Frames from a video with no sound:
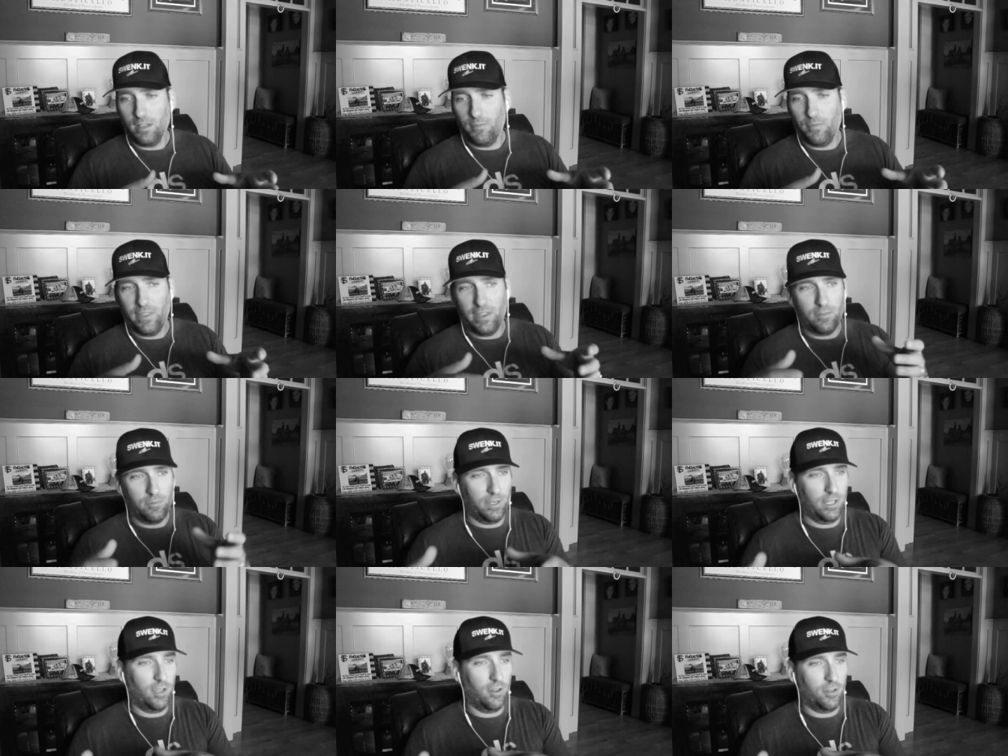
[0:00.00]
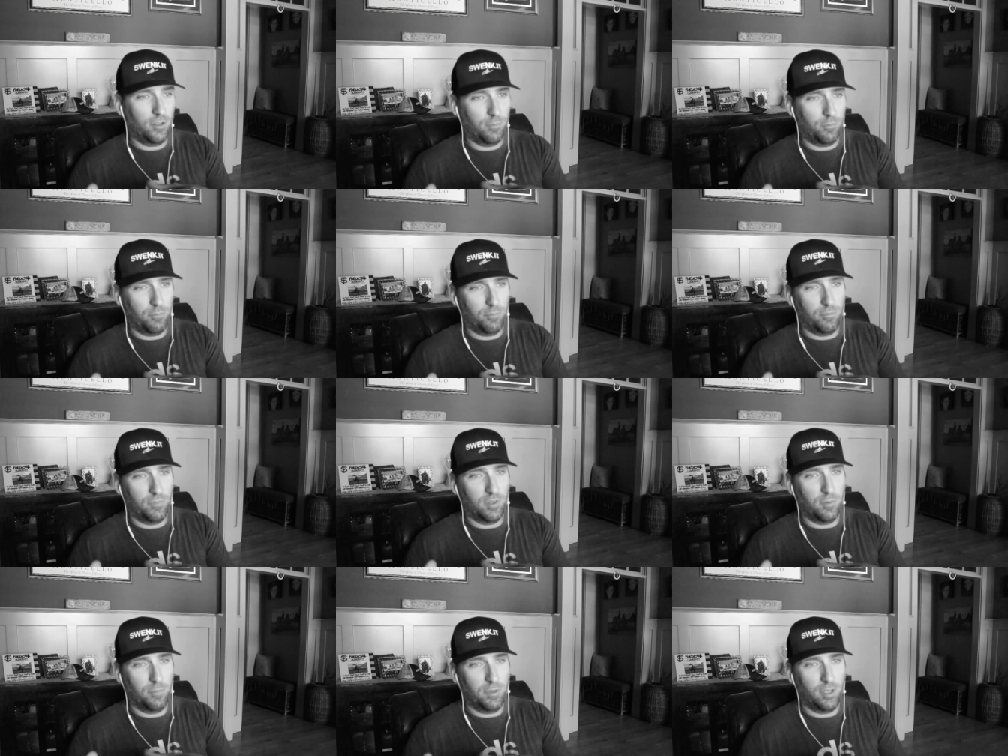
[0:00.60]
then we go to,
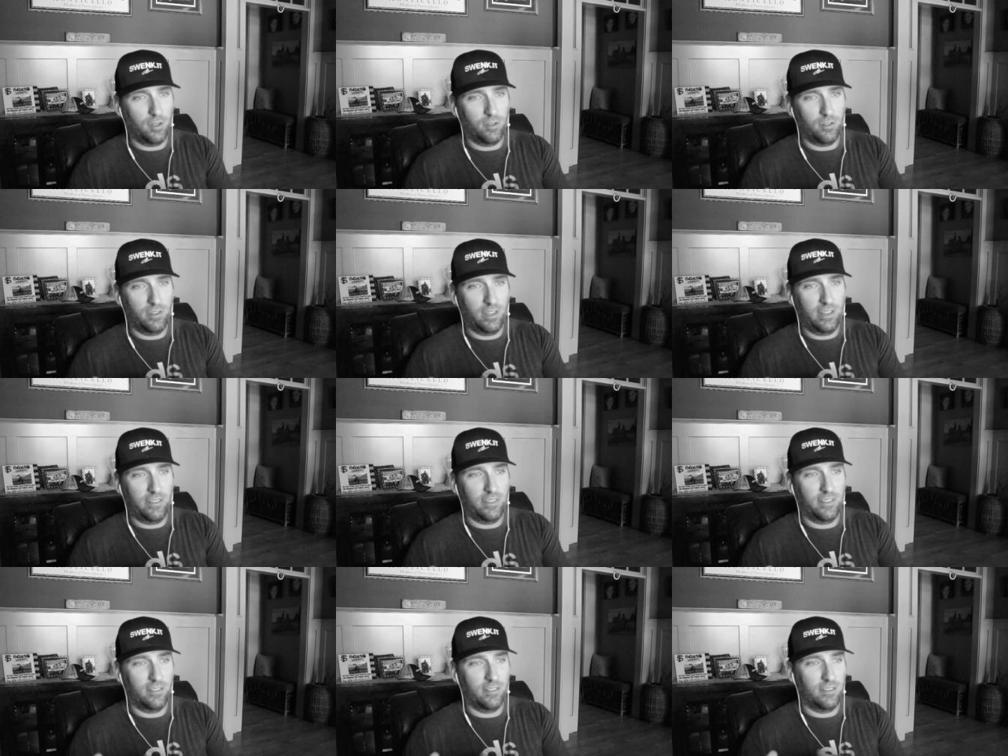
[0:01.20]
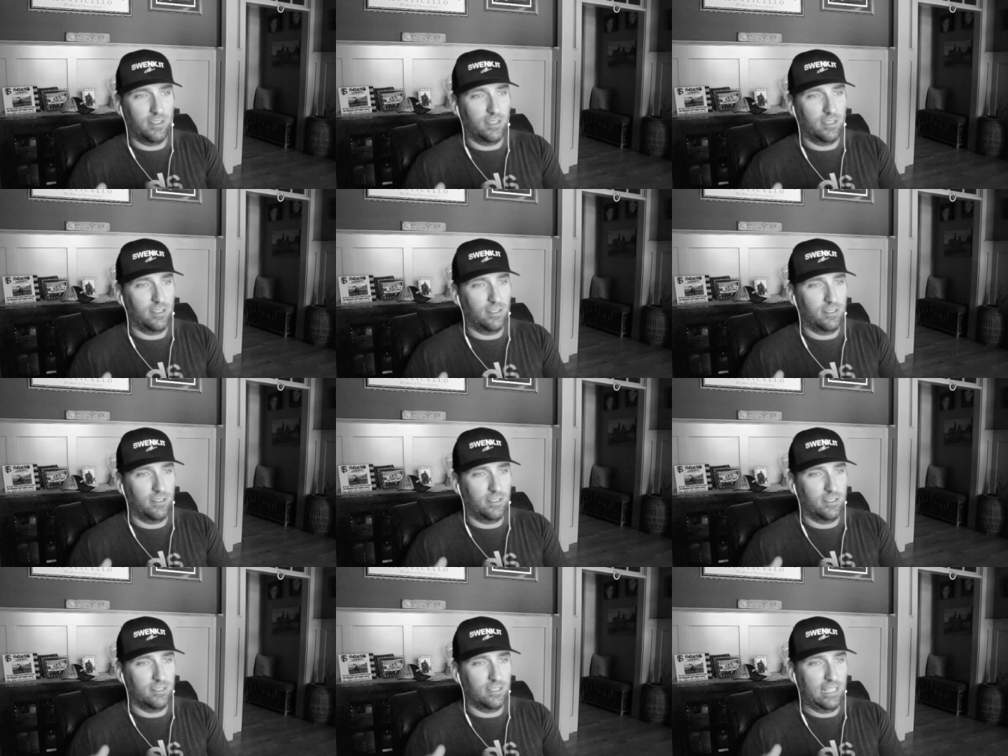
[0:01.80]
to build, then
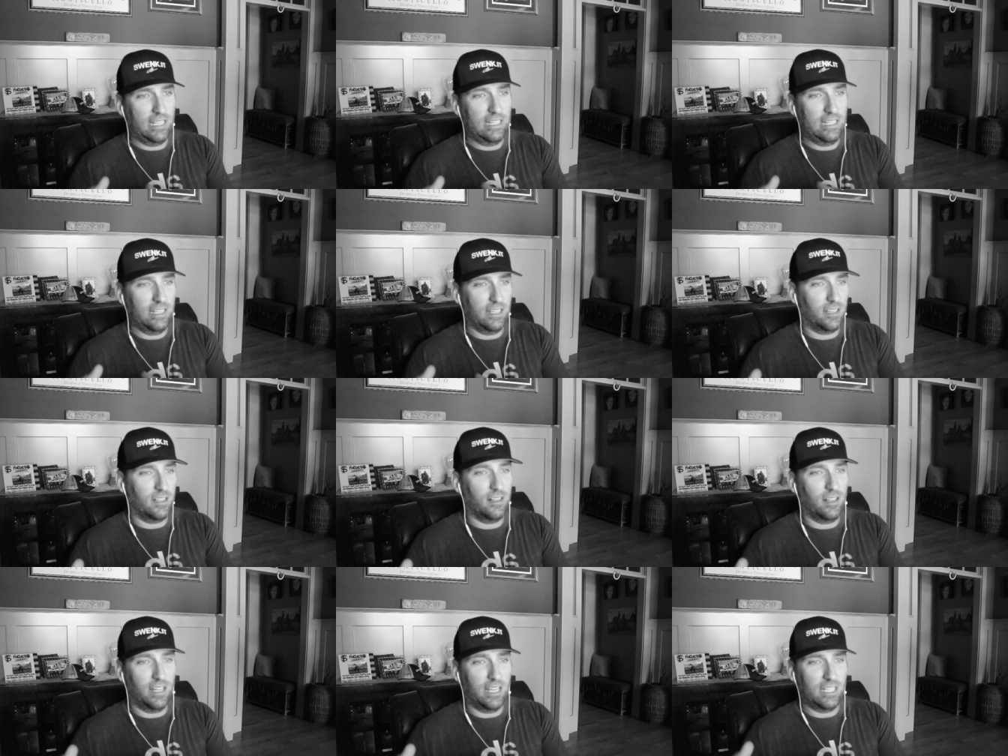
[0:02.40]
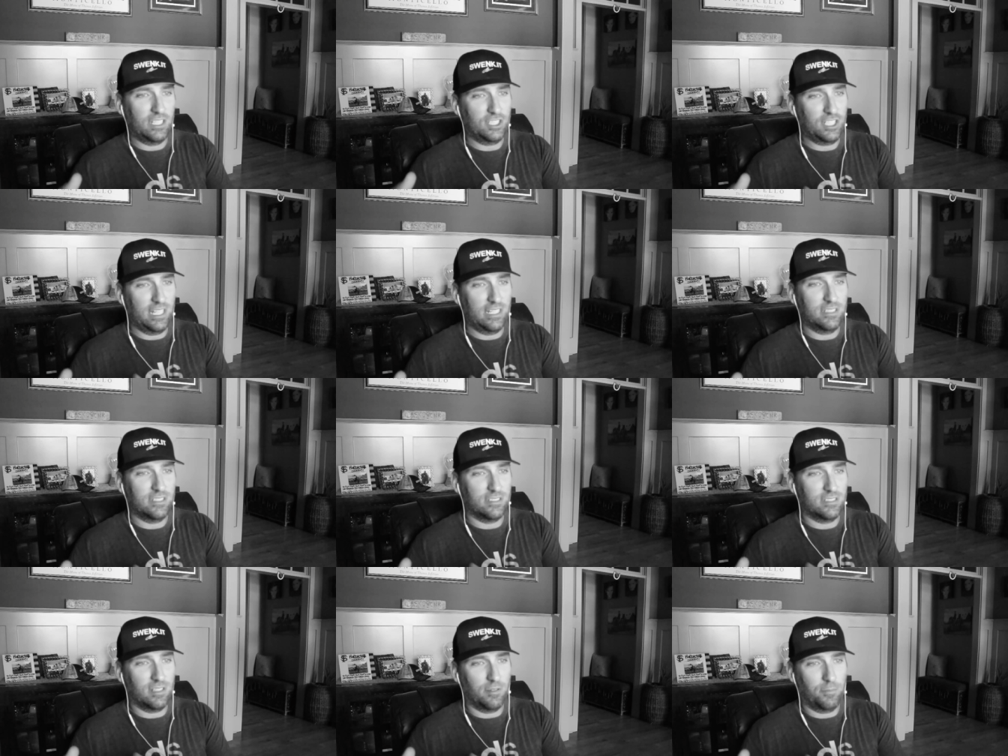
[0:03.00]
the idiot client
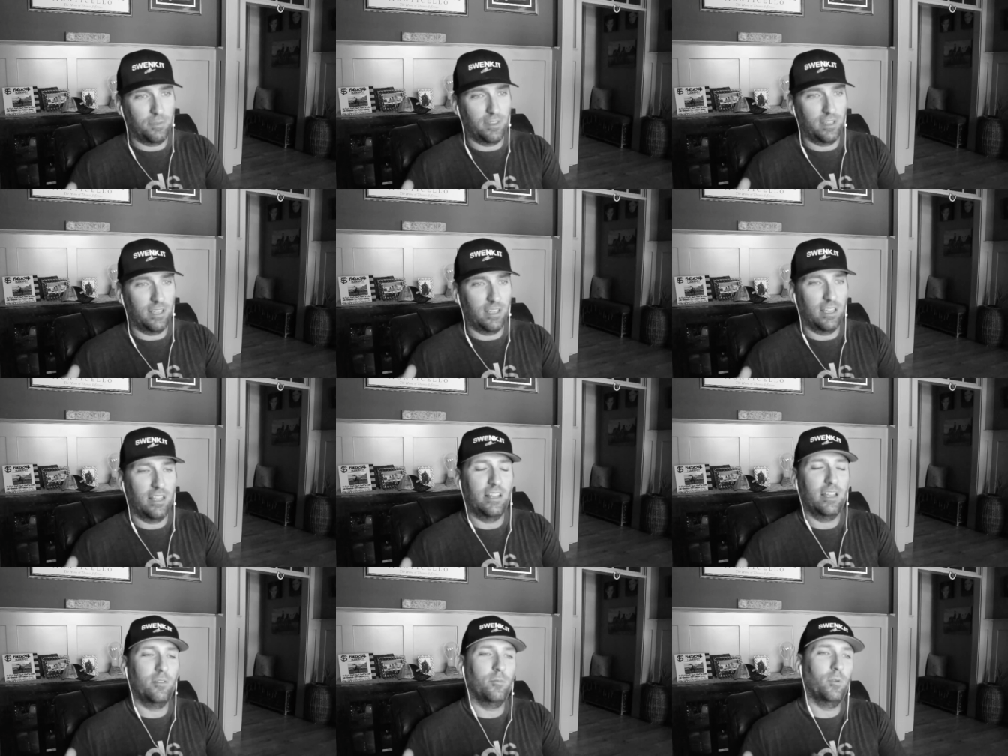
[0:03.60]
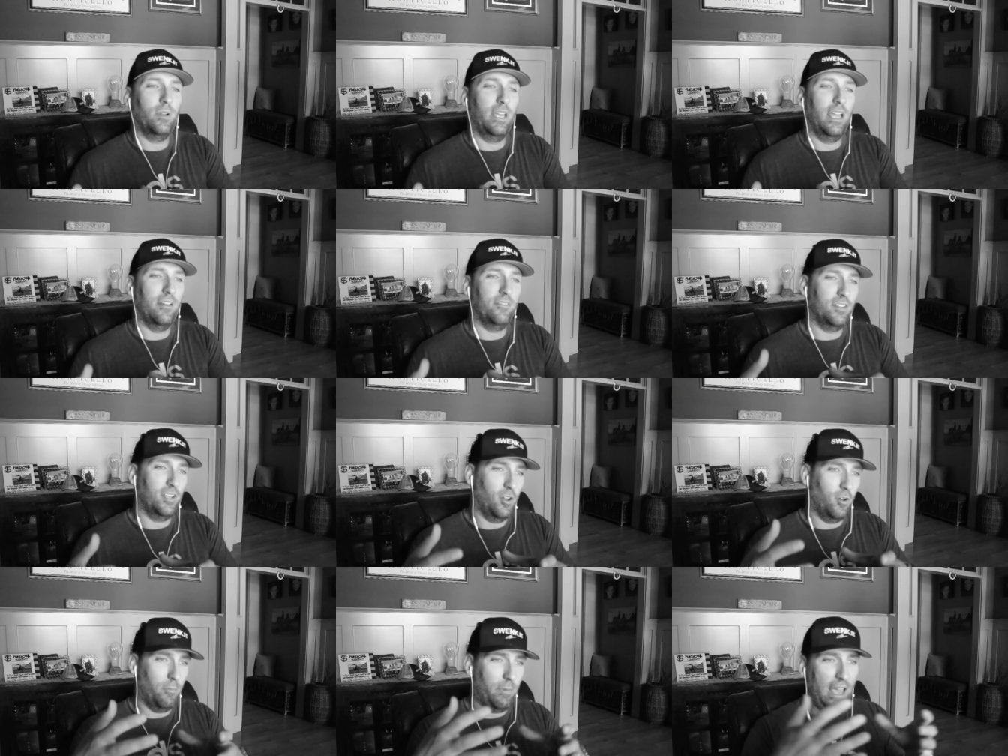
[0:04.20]
changes something, and then we have
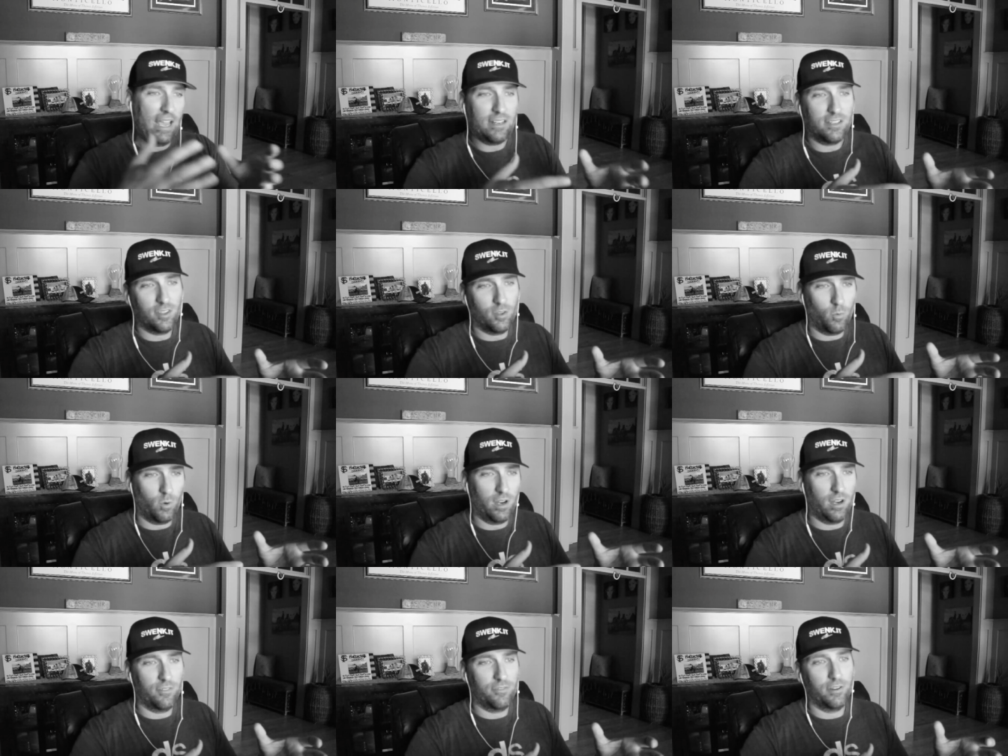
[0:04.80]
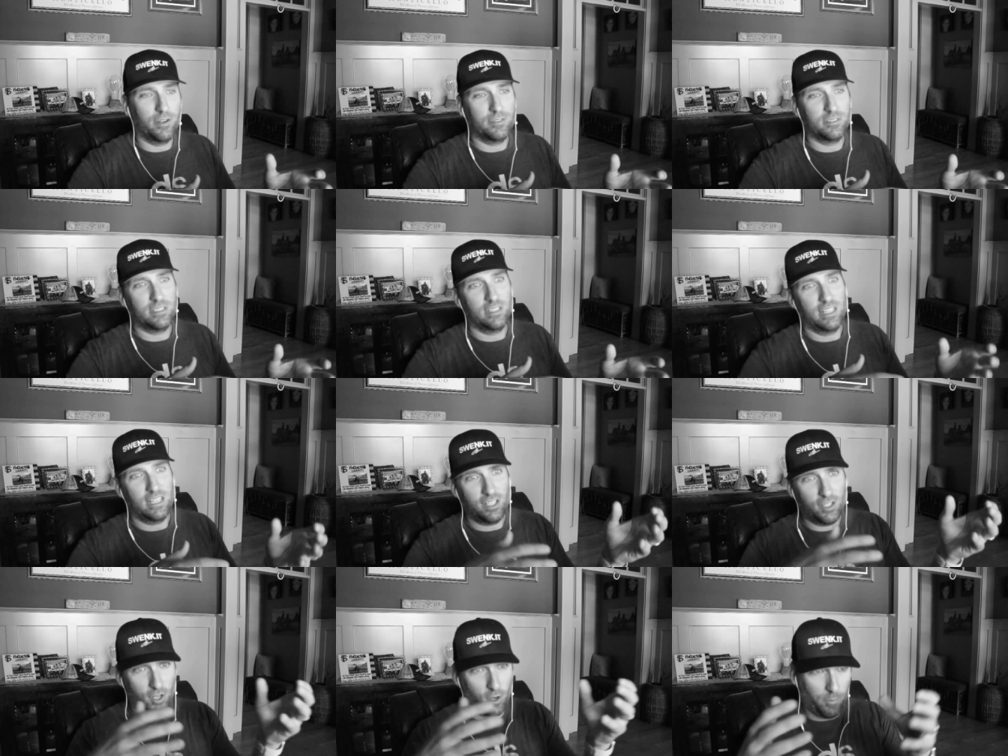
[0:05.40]
to go back to the wireframes and then